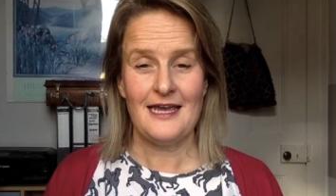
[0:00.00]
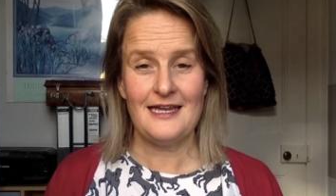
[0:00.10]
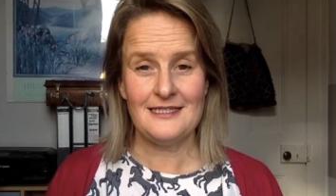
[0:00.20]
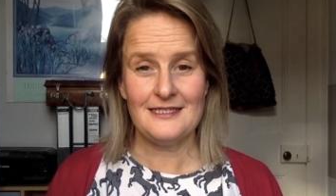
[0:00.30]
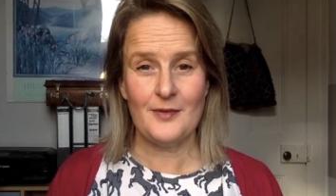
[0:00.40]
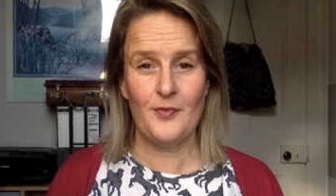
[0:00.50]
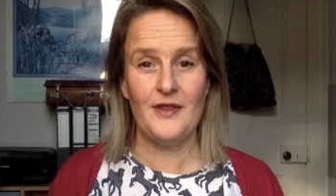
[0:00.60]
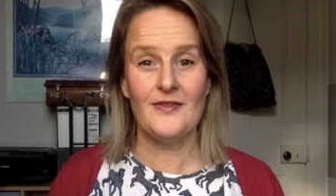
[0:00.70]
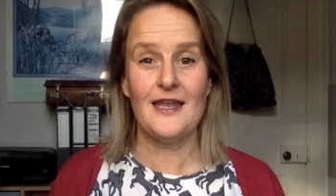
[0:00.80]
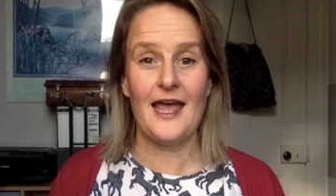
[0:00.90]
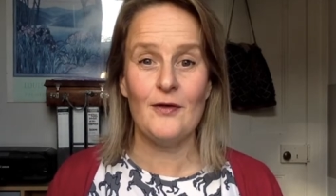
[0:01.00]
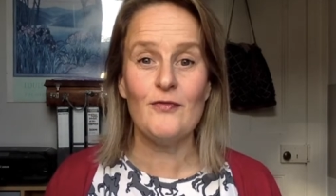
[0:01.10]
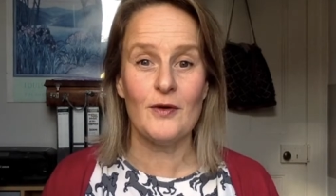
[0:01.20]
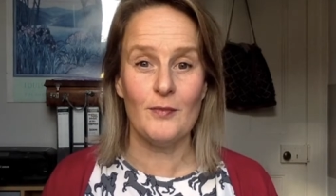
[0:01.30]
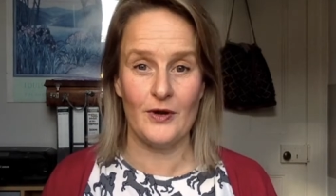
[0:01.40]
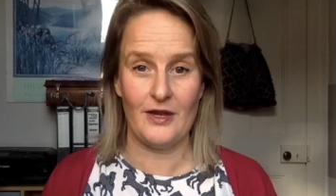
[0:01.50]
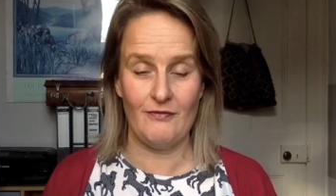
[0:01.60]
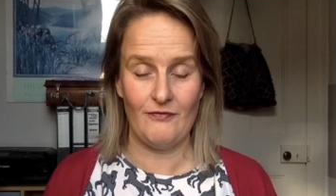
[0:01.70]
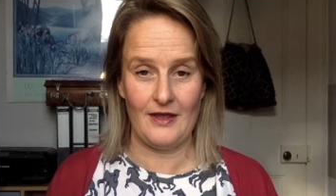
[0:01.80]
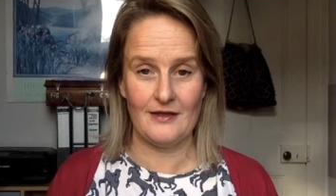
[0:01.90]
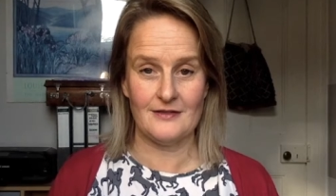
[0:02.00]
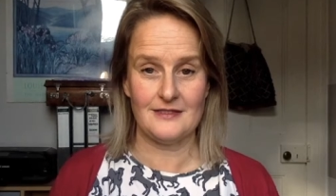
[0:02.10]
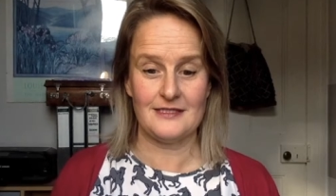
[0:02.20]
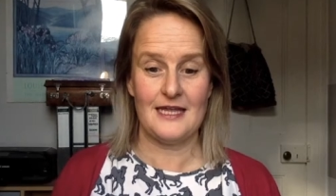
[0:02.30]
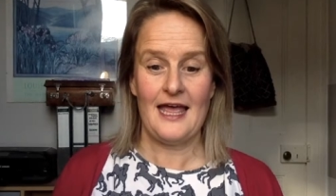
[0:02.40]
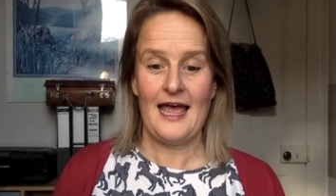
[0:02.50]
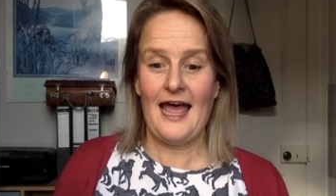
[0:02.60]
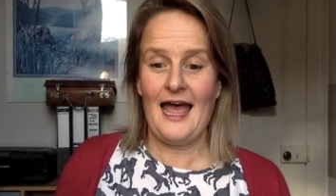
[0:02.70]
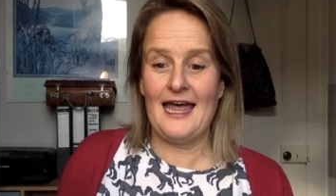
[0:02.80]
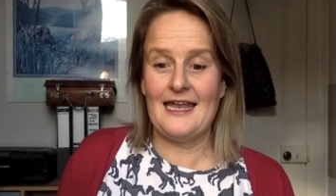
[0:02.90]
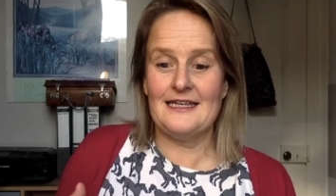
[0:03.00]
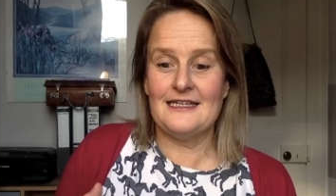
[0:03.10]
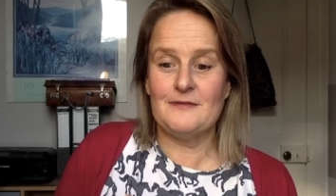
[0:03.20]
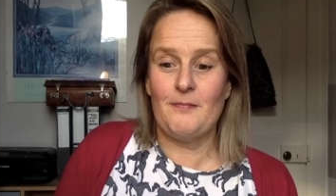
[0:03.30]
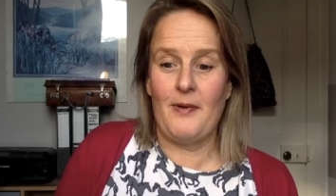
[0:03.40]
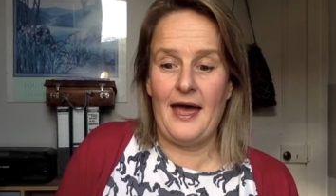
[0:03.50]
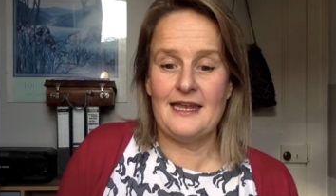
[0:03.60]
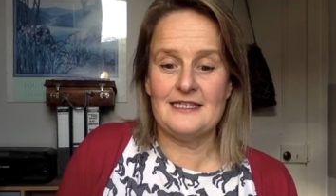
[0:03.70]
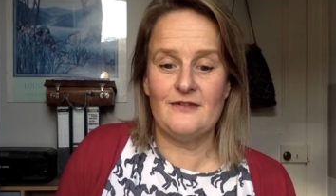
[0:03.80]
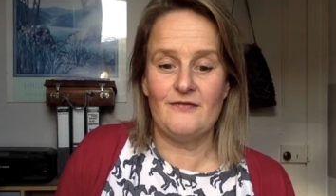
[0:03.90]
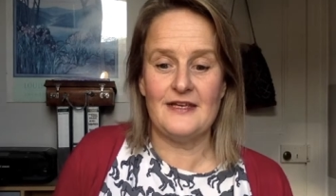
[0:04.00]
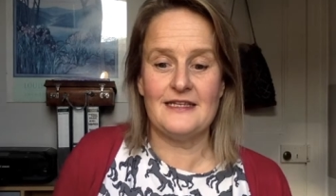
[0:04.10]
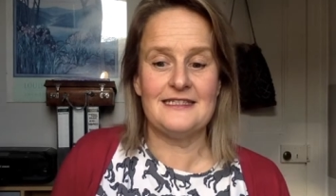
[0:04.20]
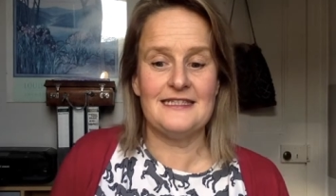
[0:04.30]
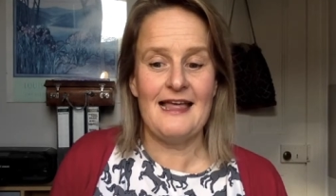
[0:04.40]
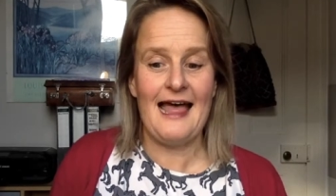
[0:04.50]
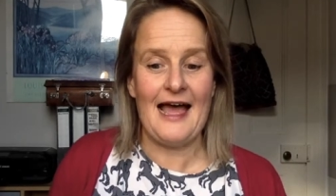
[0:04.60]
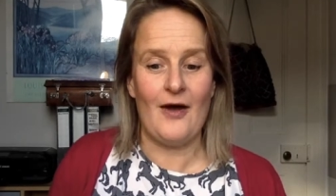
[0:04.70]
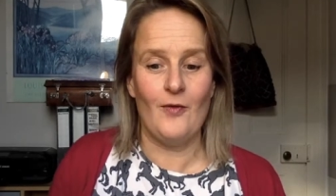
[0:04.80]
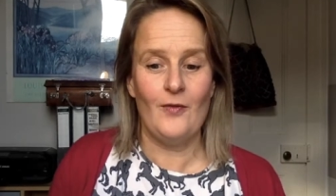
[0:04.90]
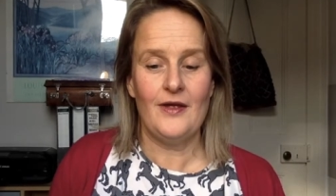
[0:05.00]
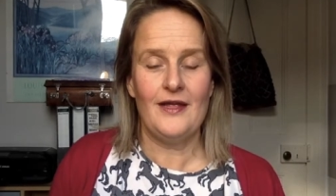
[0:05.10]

It is something that everybody feels. And as bad as it feels now,